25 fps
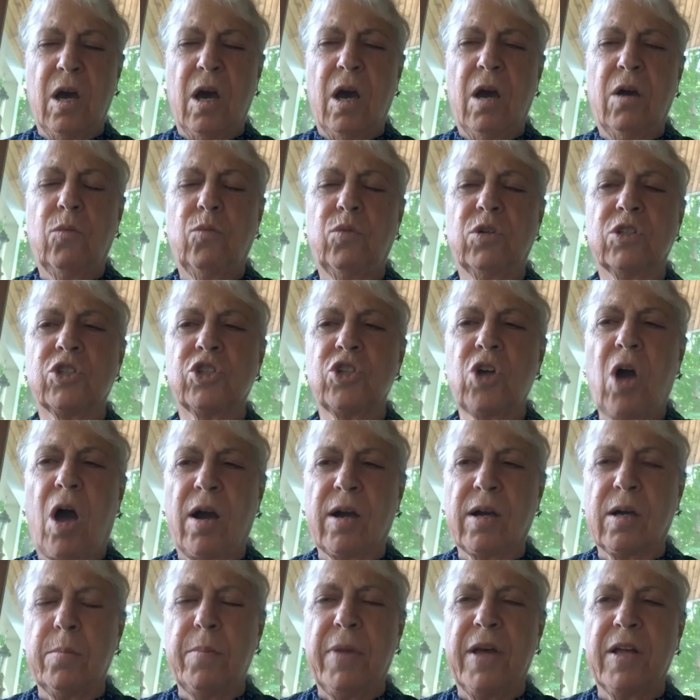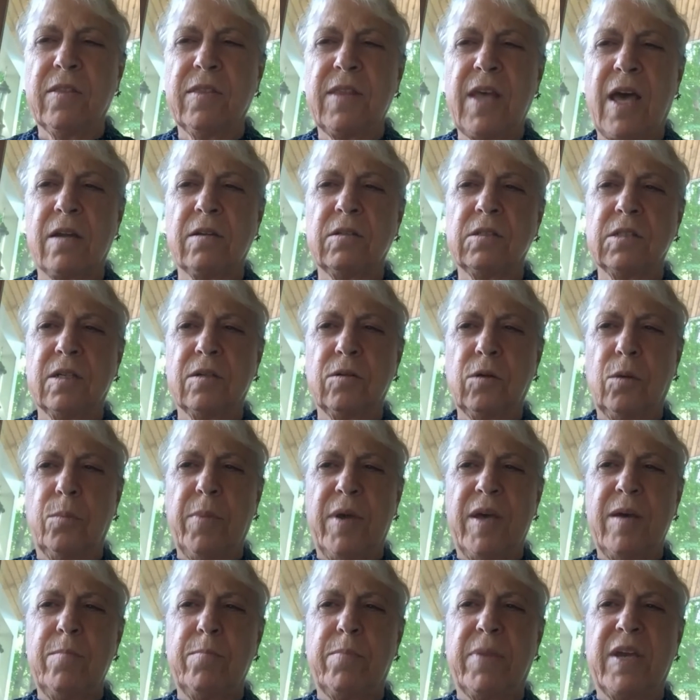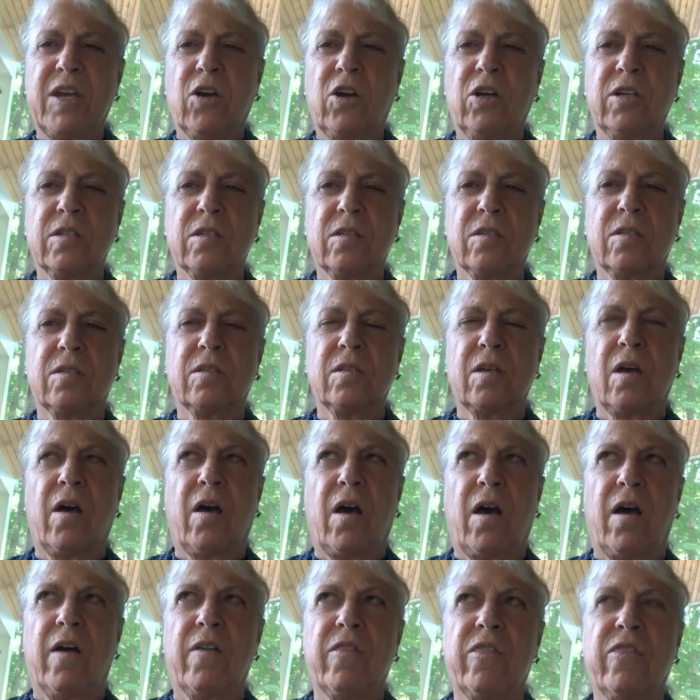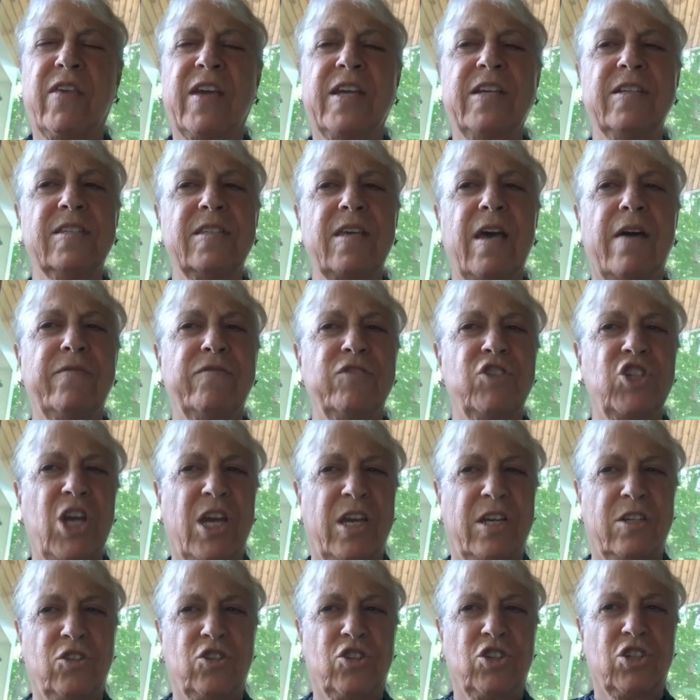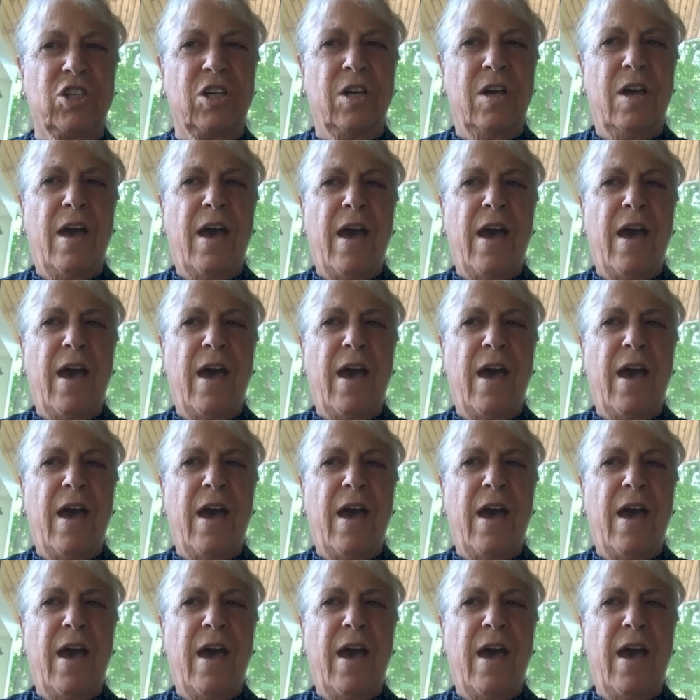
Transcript: We'll talk about that a little bit because things have changed.